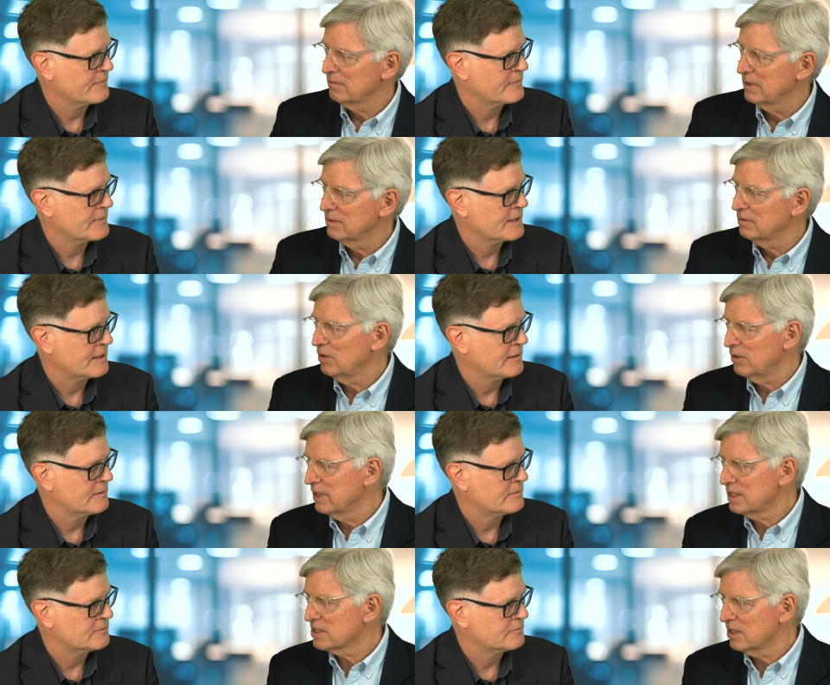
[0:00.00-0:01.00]

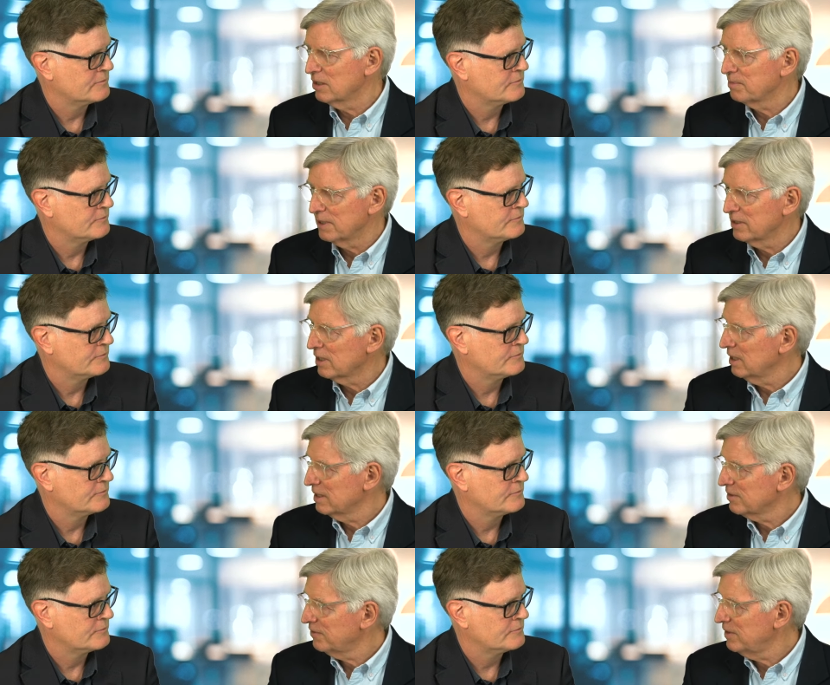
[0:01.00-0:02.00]
Speaker 1: not necessarily
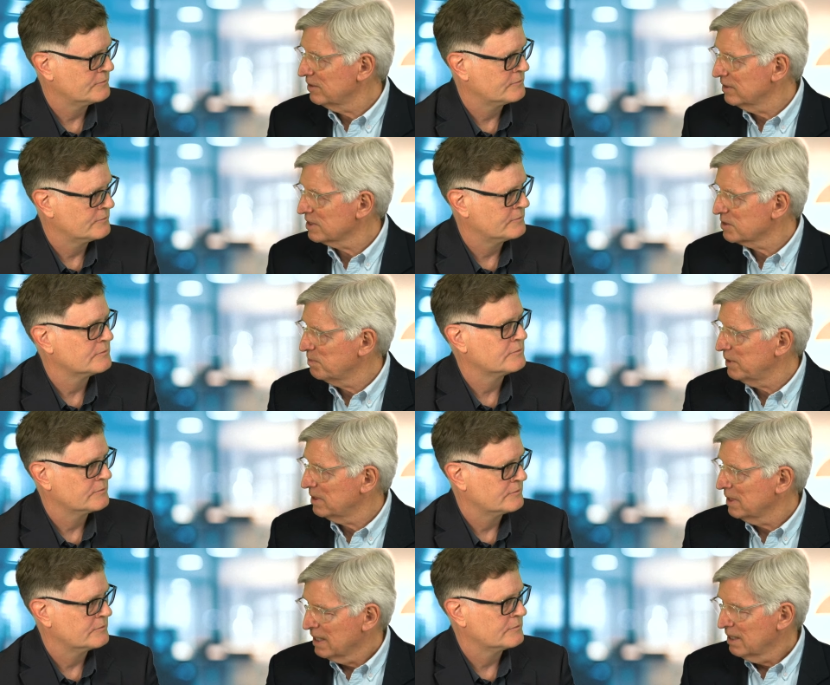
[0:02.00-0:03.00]
political interference,
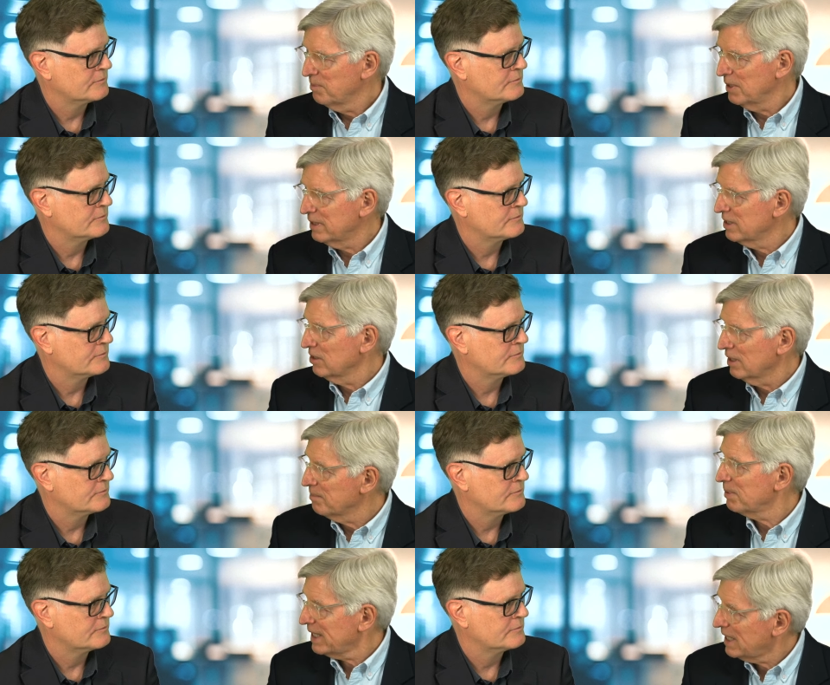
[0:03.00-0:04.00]
but political
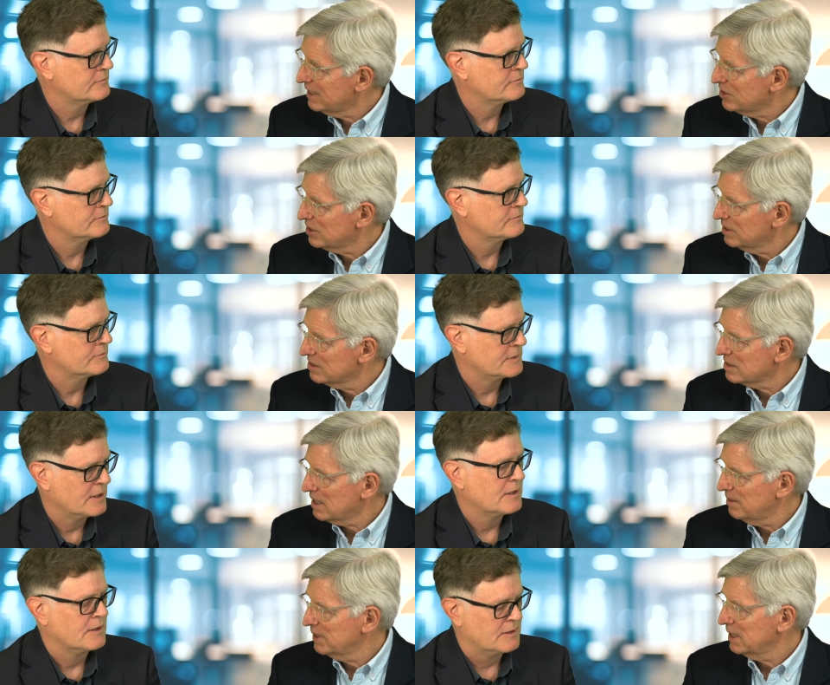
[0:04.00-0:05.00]
implications
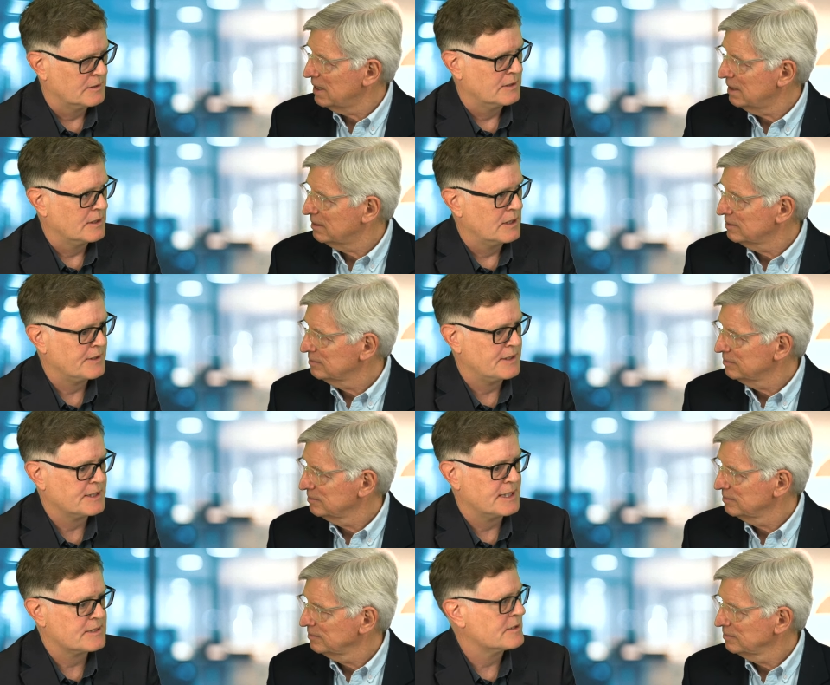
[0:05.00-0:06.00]
coming in.
Speaker 2: I
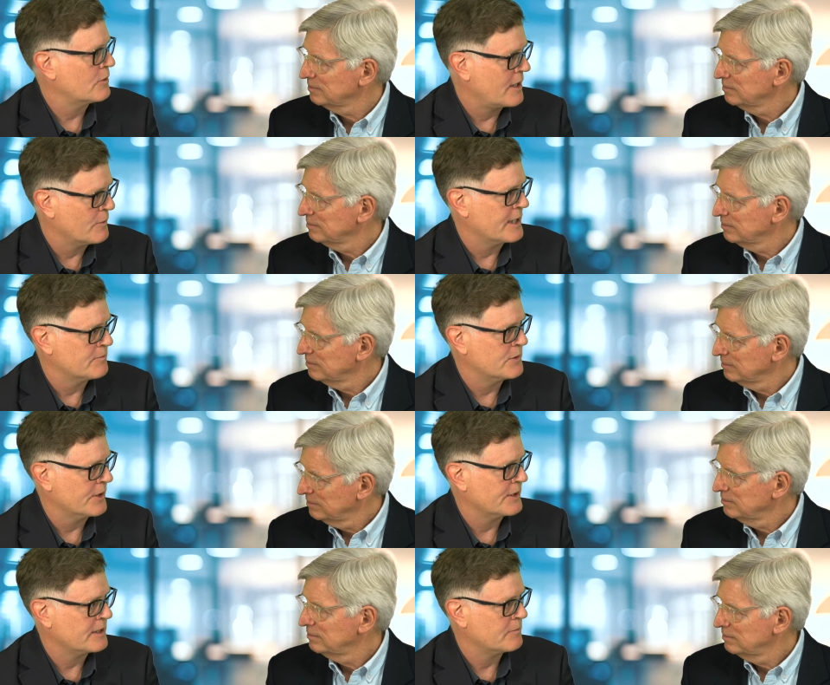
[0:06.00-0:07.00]
think that's the right way to
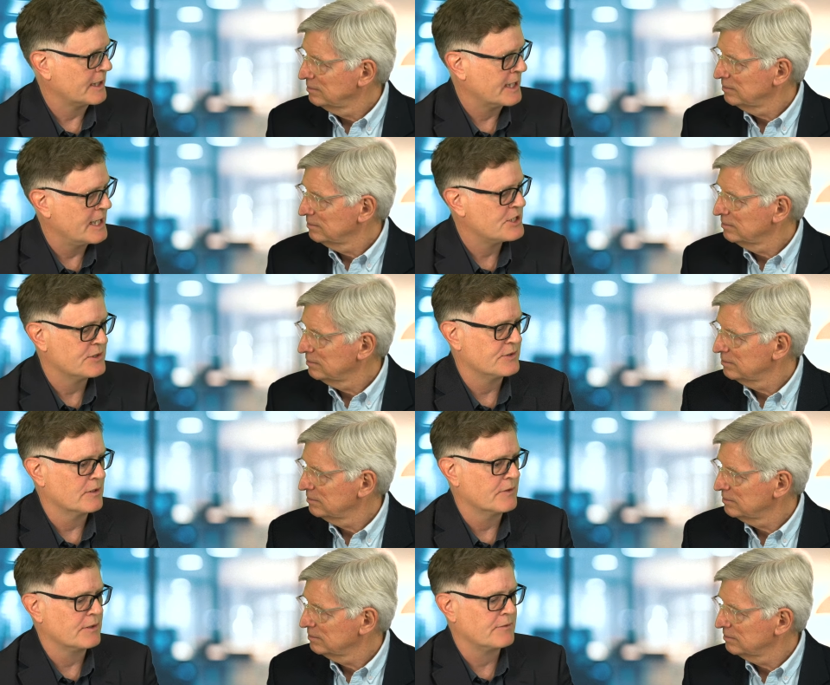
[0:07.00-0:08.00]
put it. The implications
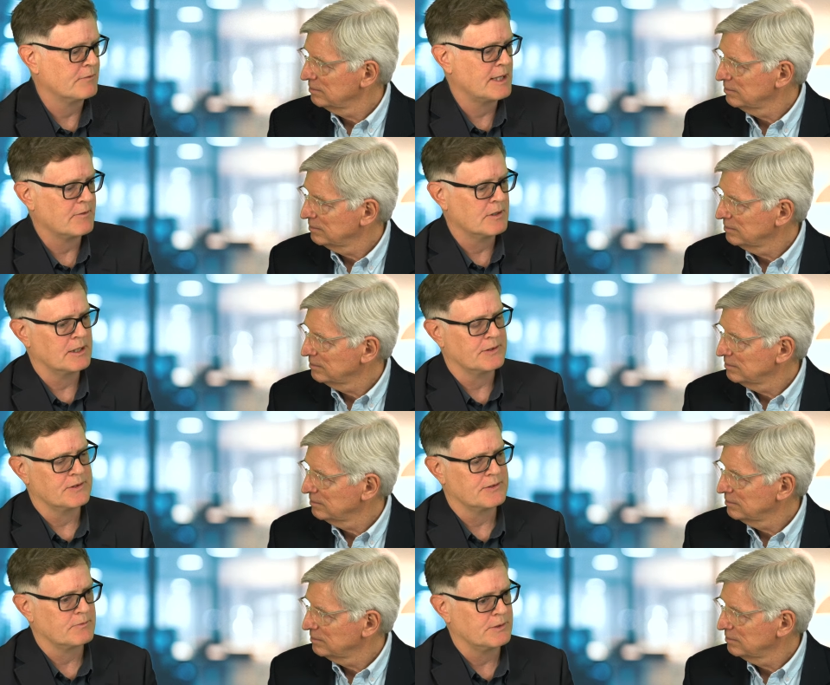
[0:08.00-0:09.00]
of it, if rate
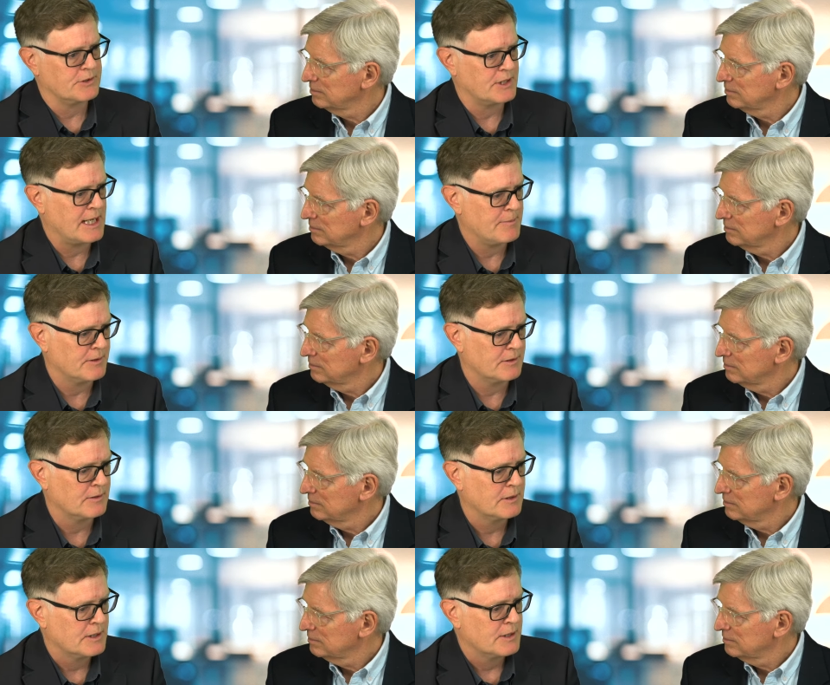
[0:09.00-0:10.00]
rises were to
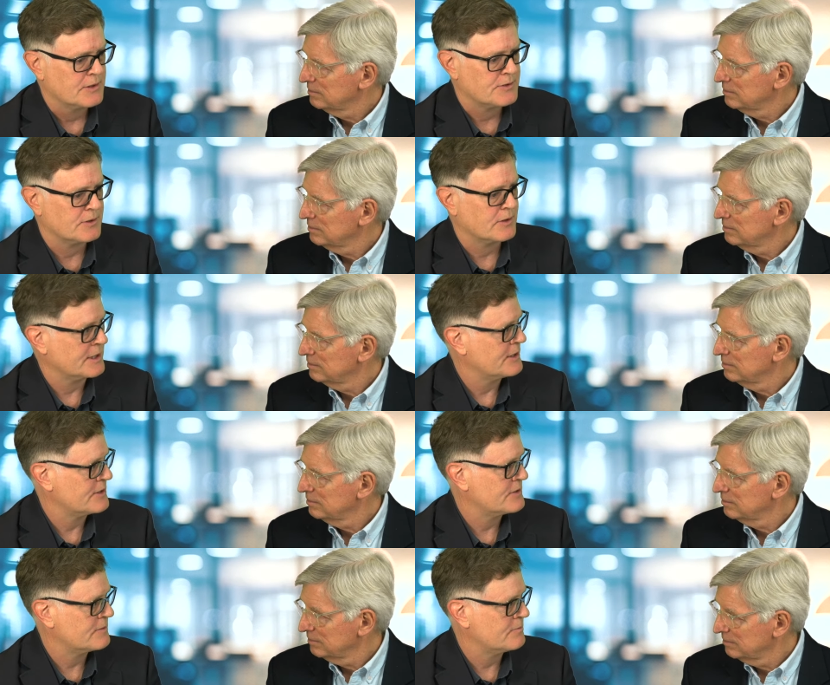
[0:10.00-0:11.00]
happen, certainly this